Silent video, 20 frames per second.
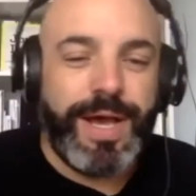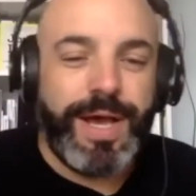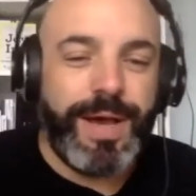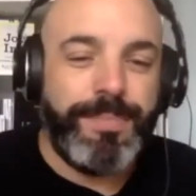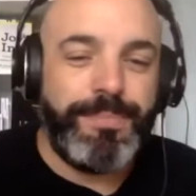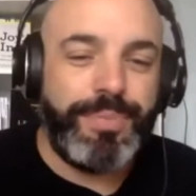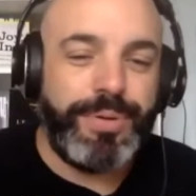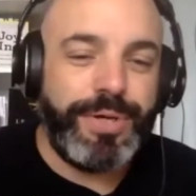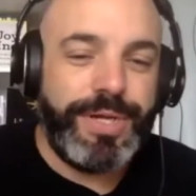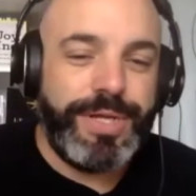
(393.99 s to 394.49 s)

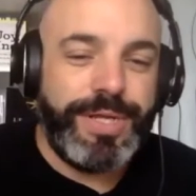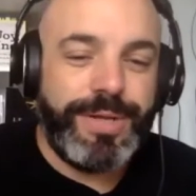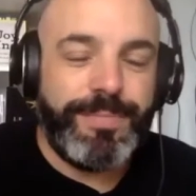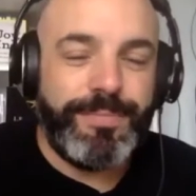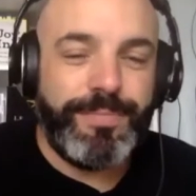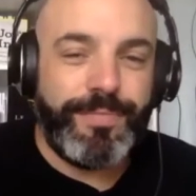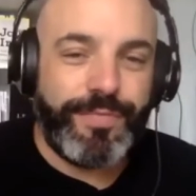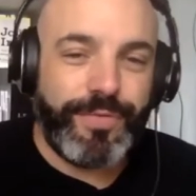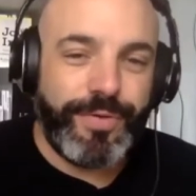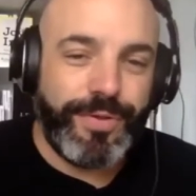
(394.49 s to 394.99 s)
I'm putting
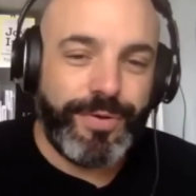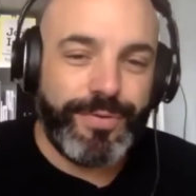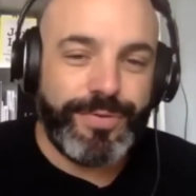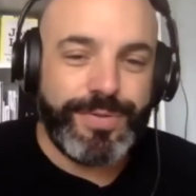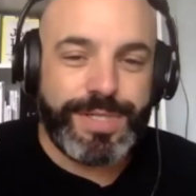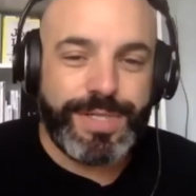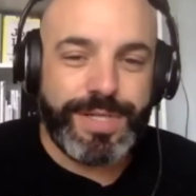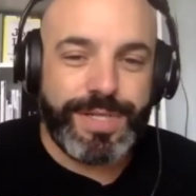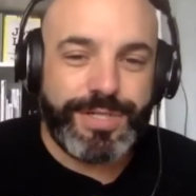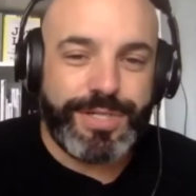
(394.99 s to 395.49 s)
them for
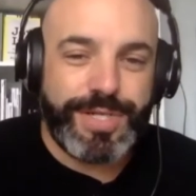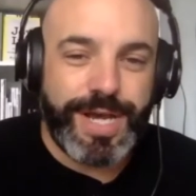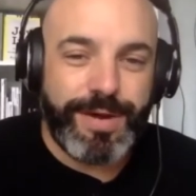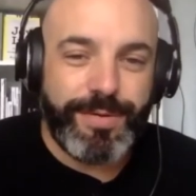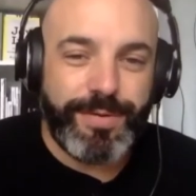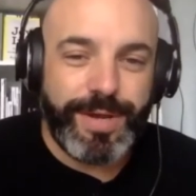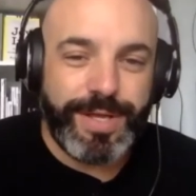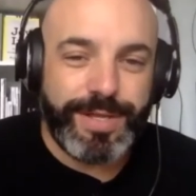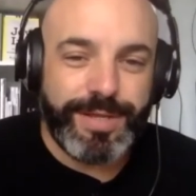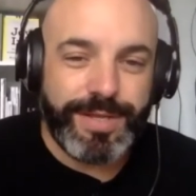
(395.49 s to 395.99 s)
those in the chat
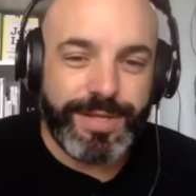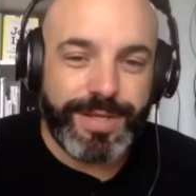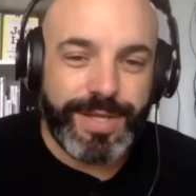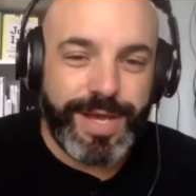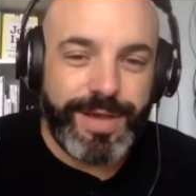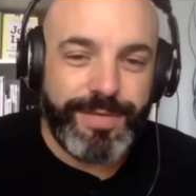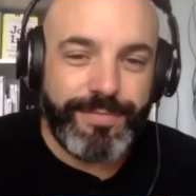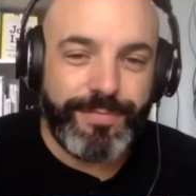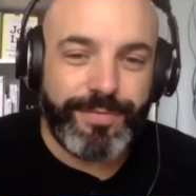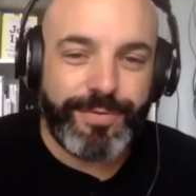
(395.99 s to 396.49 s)
in the
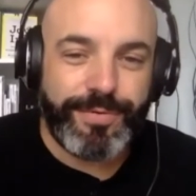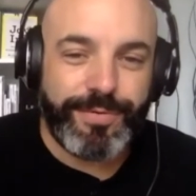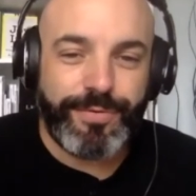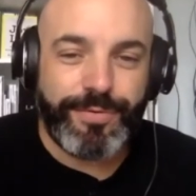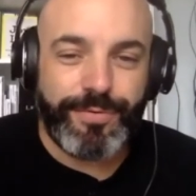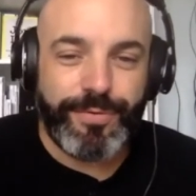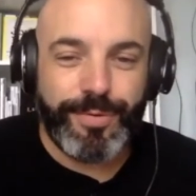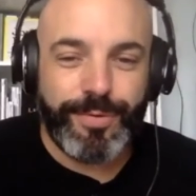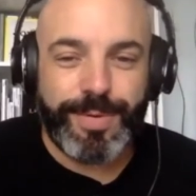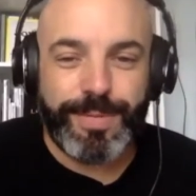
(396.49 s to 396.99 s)
live
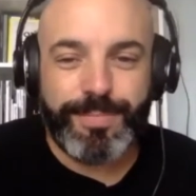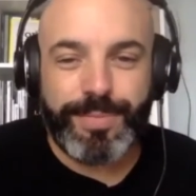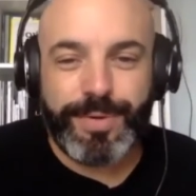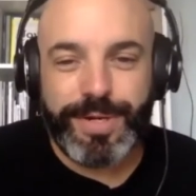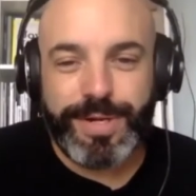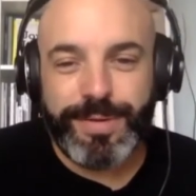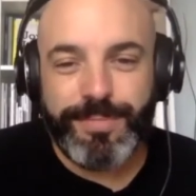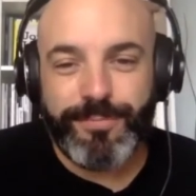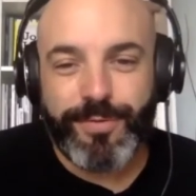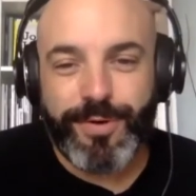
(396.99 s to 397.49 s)
group. I'm
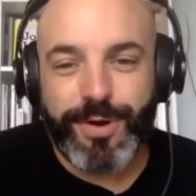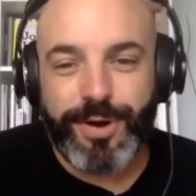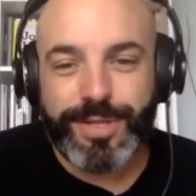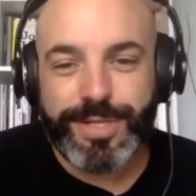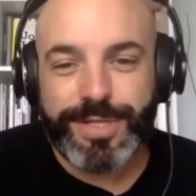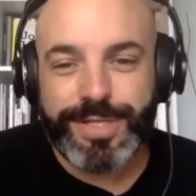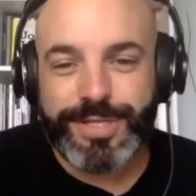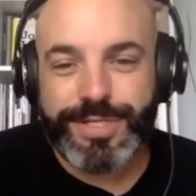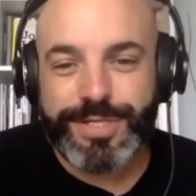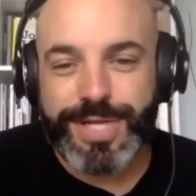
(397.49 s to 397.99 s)
putting them all
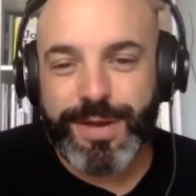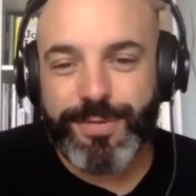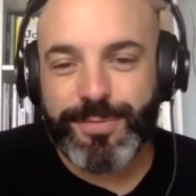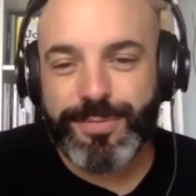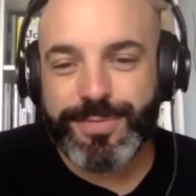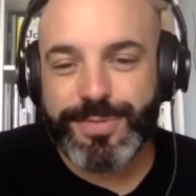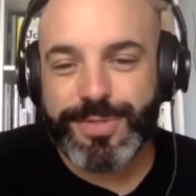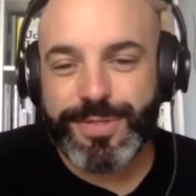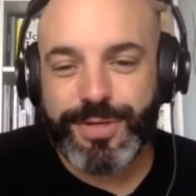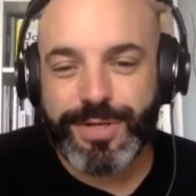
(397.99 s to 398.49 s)
in the chat
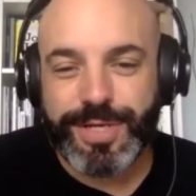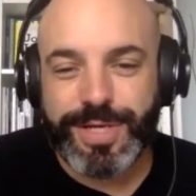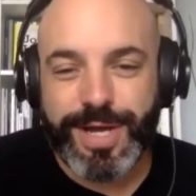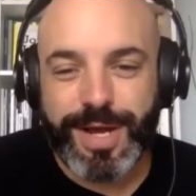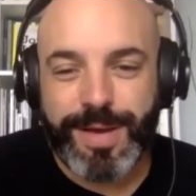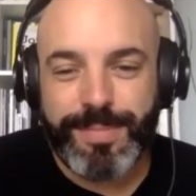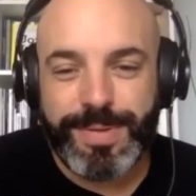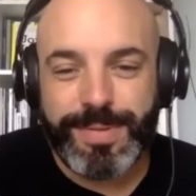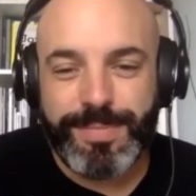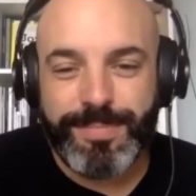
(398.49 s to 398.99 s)
room so you can
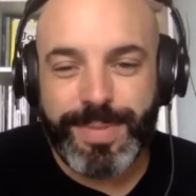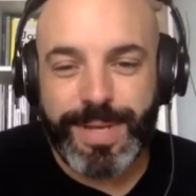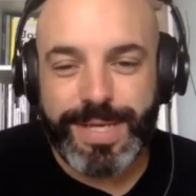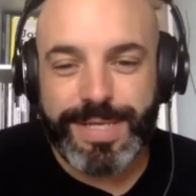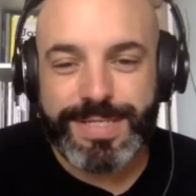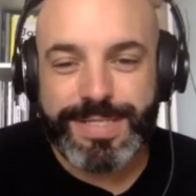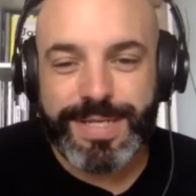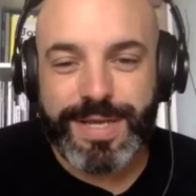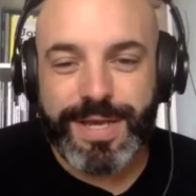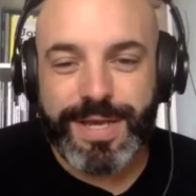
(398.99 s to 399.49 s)
copy and
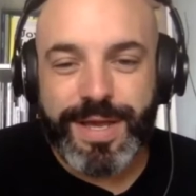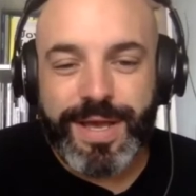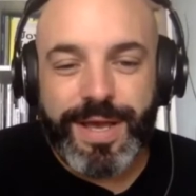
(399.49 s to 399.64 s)
paste.